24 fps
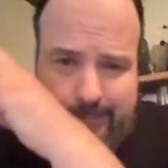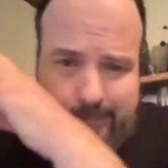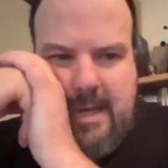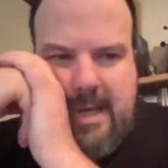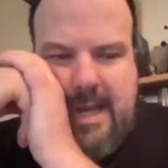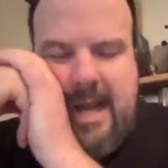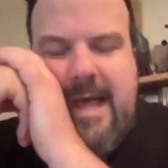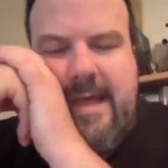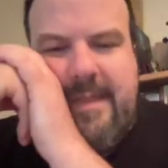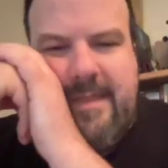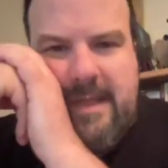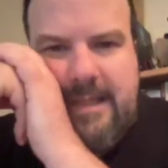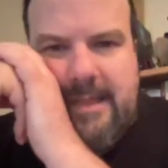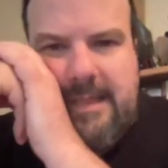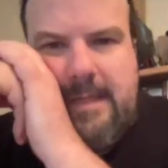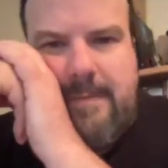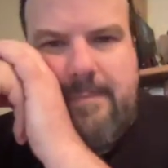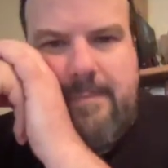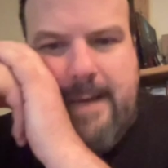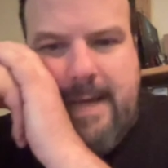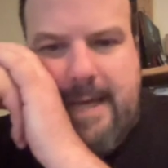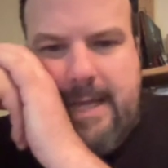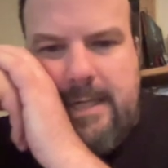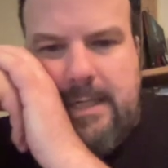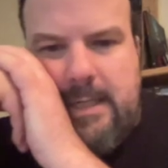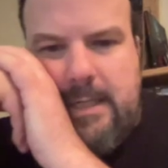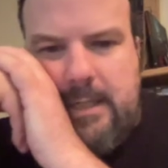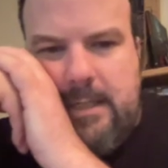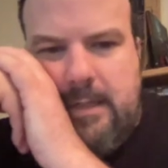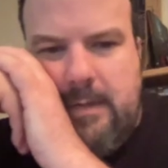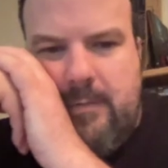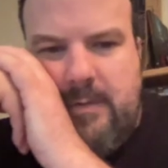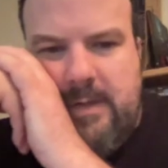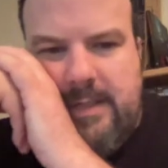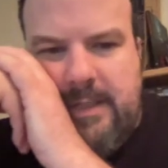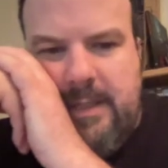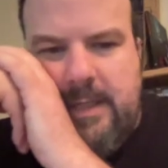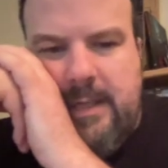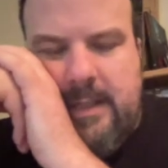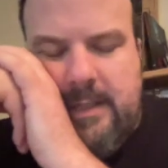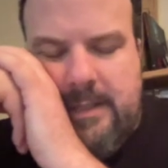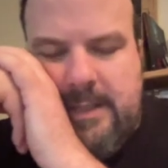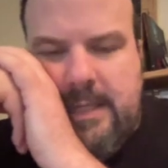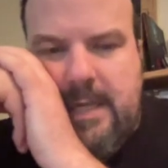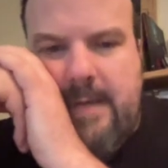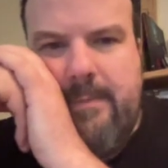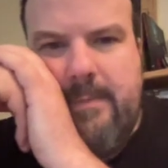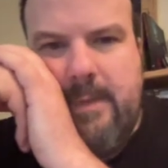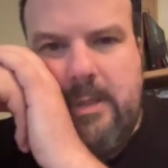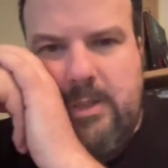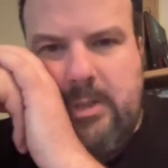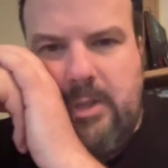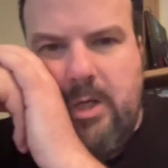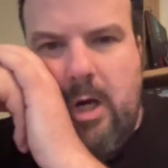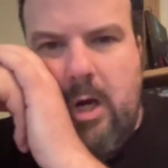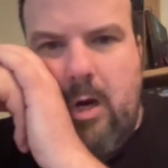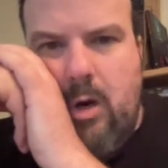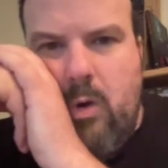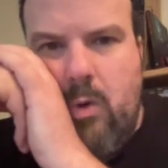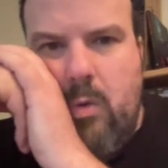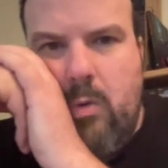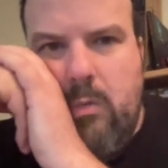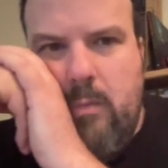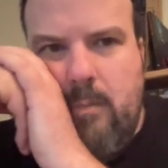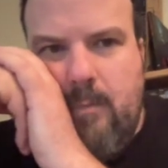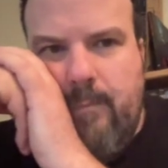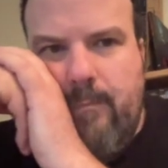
And I think the companion is him and Jo,